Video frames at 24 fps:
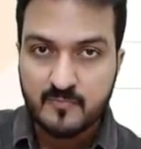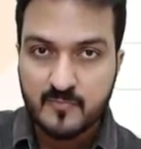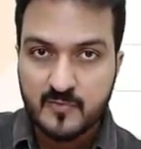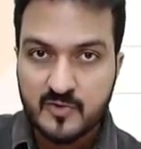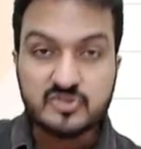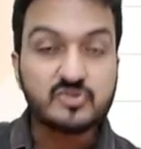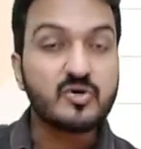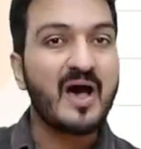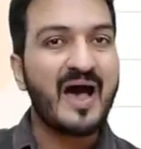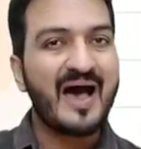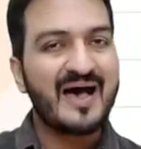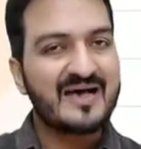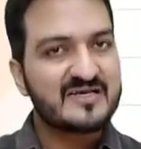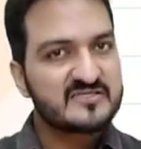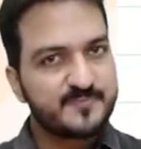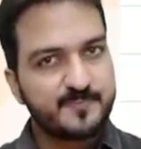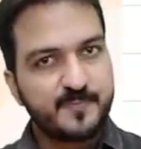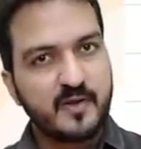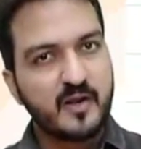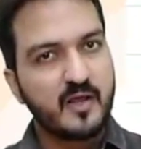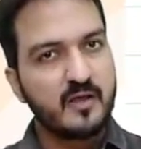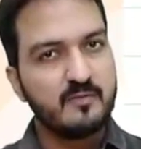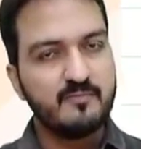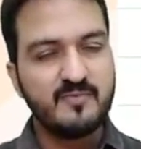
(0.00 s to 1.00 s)
So as per
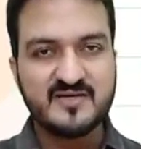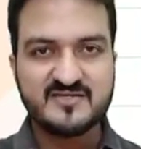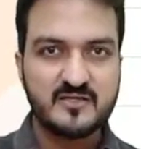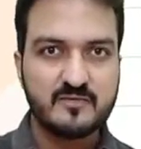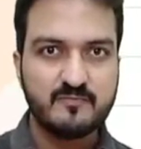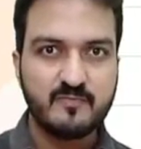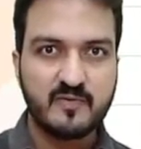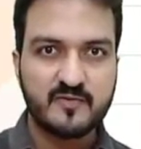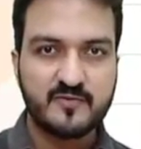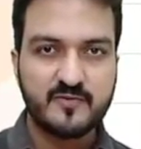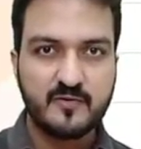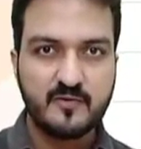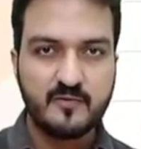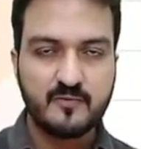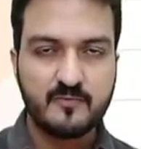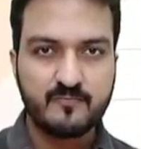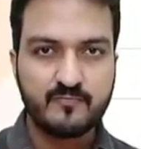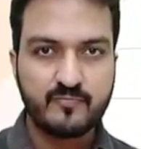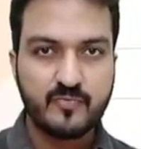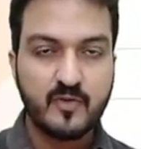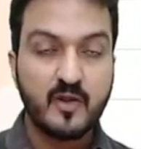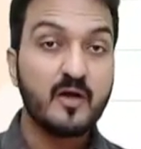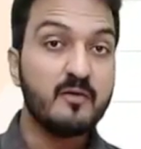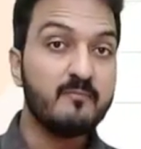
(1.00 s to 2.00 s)
ABC method,
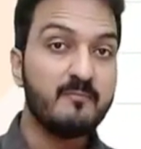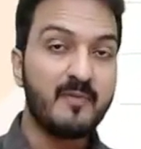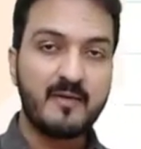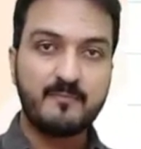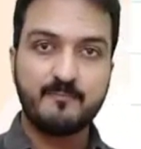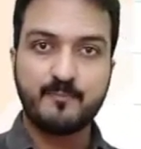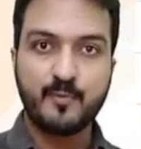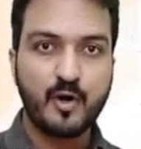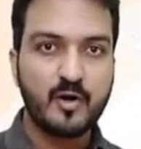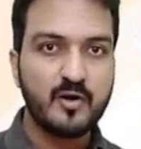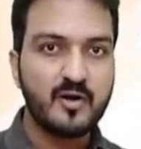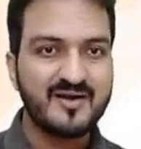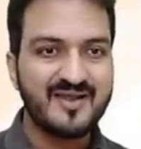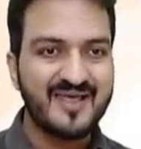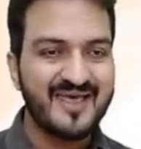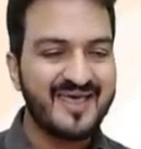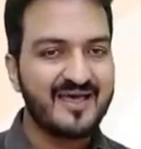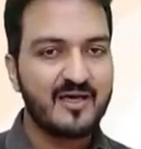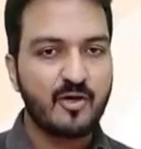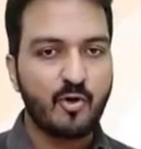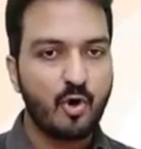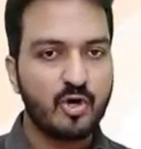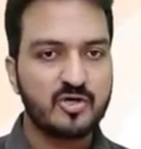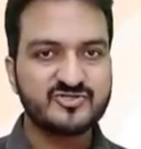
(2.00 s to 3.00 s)
my product A
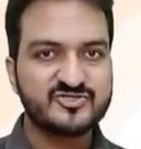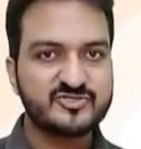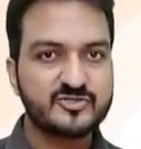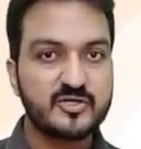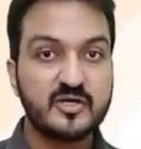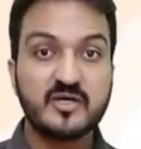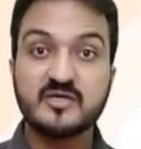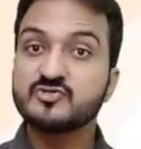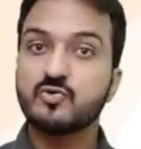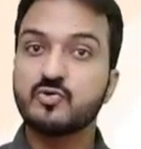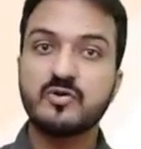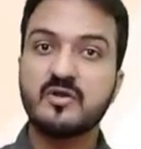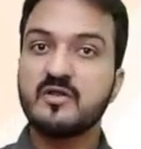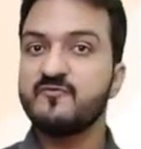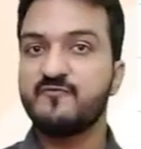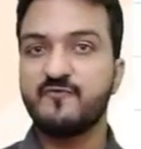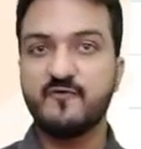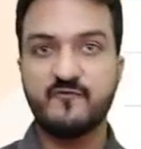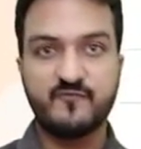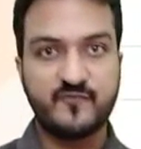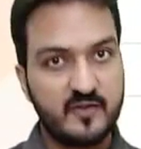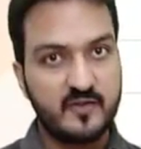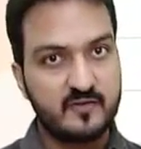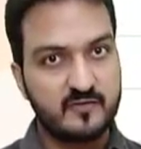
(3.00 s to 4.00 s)
cost is only
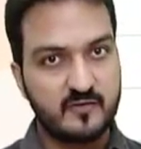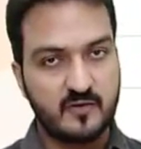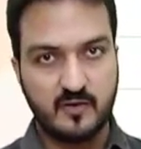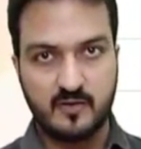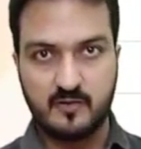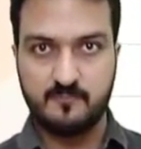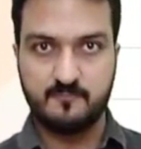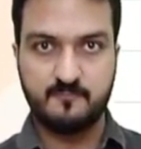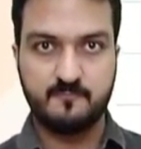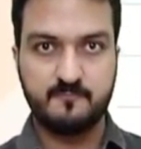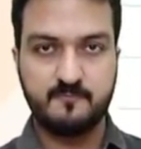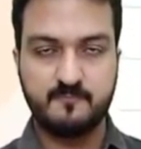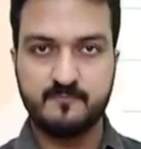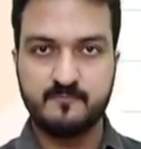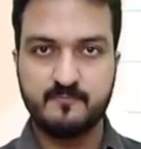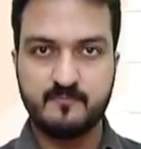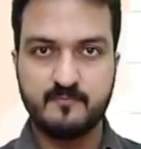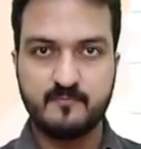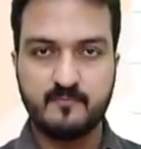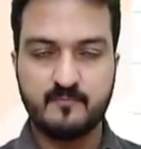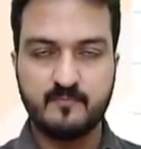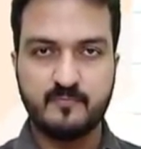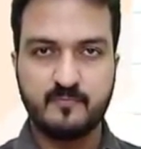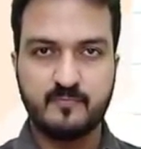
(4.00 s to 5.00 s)
53.
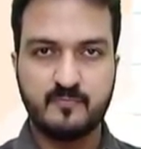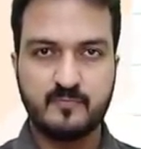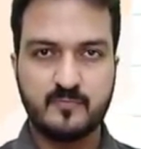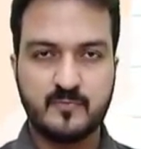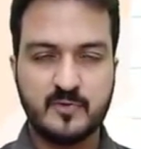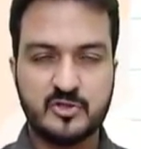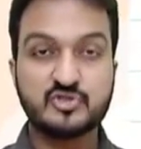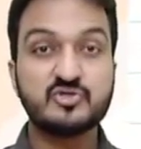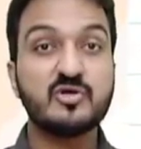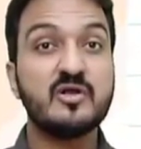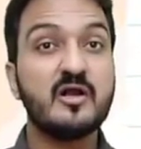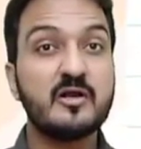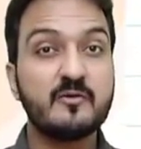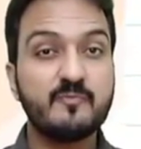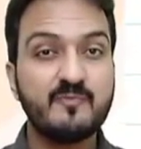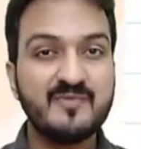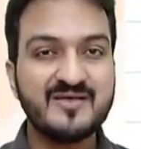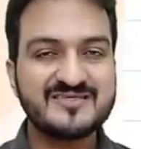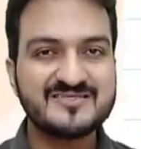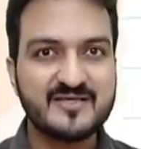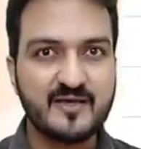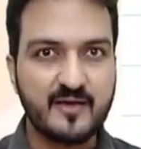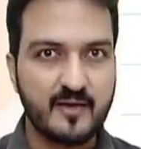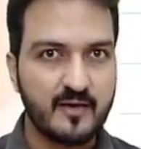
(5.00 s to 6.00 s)
So let me
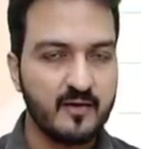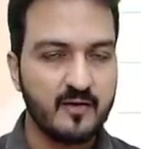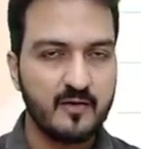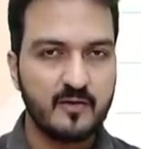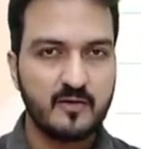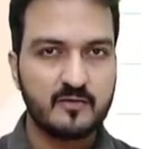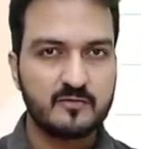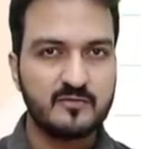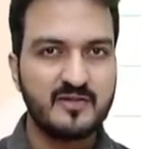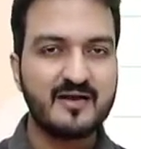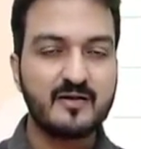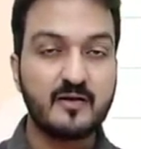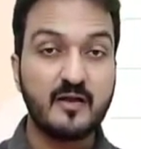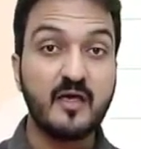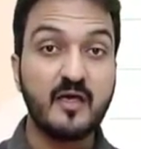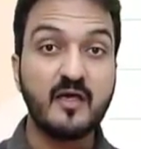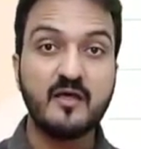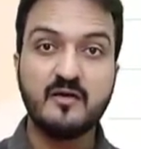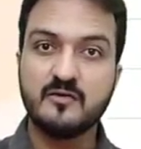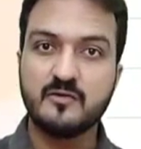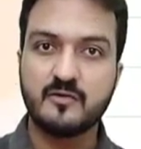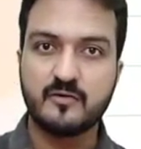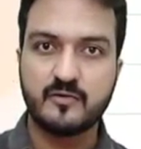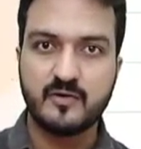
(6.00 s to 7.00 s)
say that in
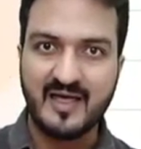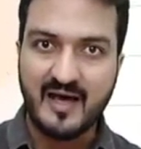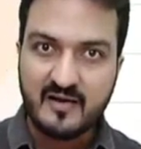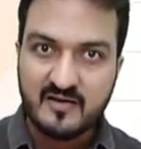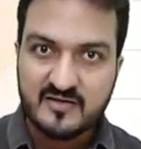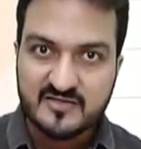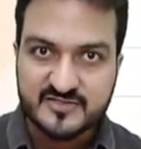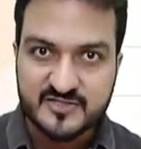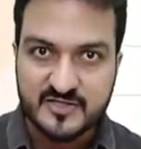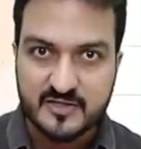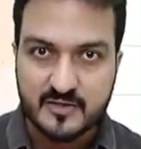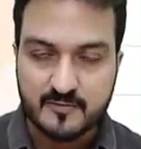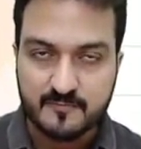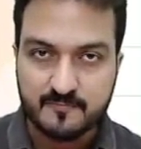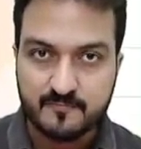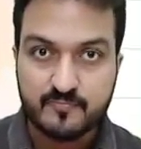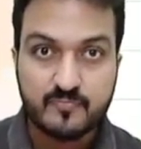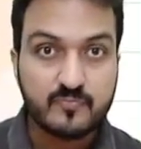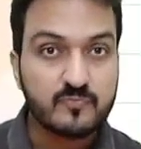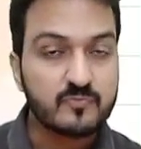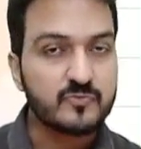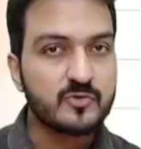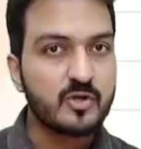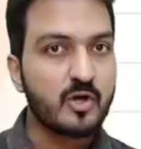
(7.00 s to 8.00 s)
reality,
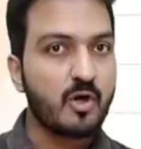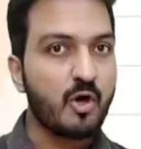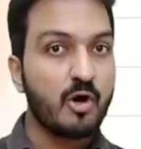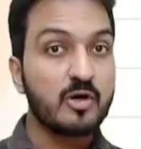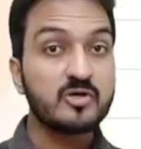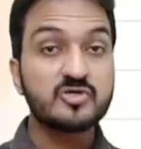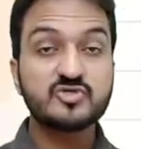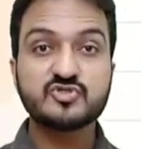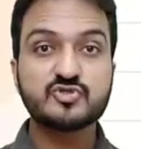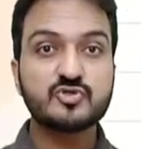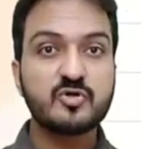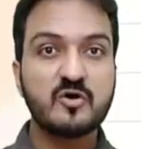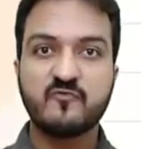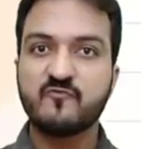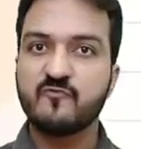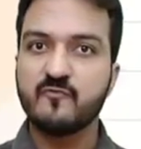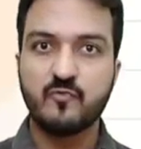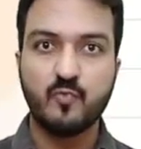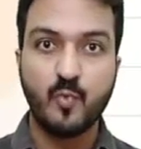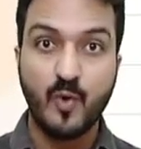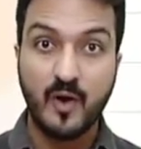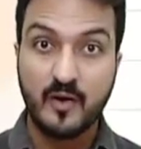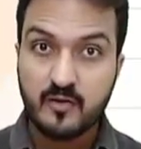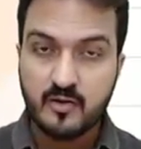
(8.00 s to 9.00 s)
the cost of
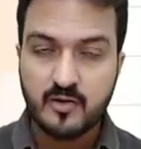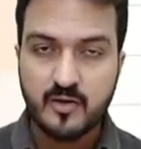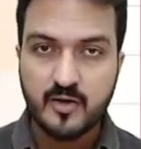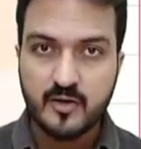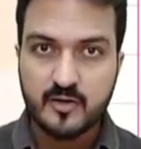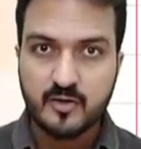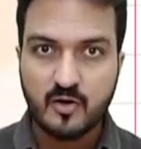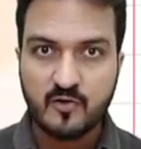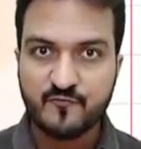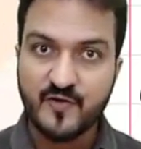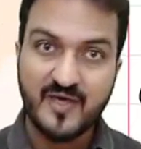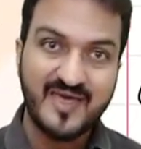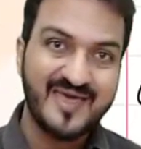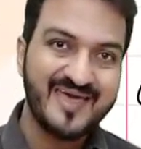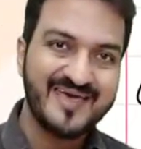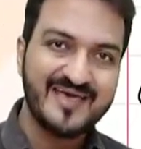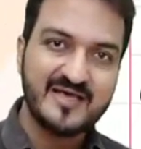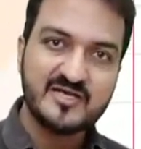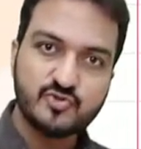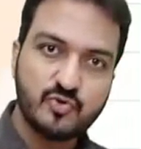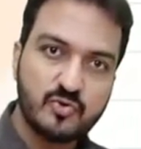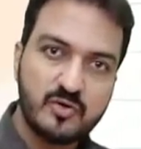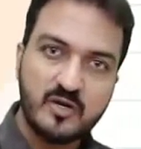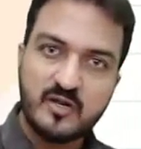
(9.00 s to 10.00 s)
1 unit of A
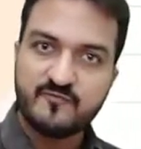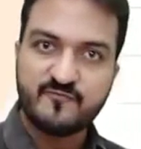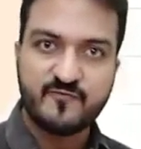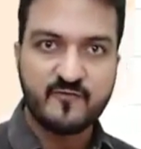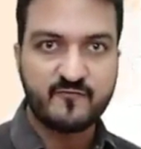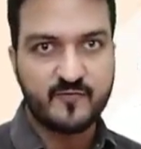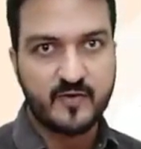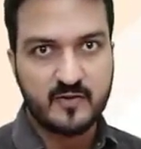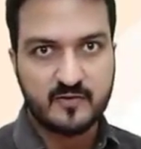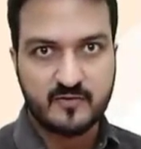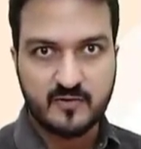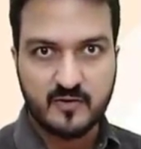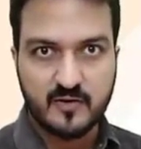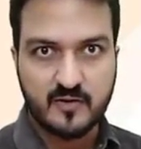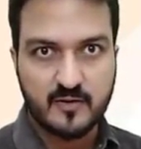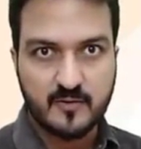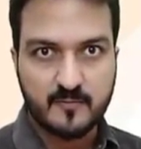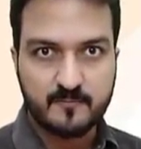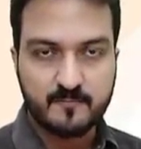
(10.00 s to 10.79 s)
is only 53.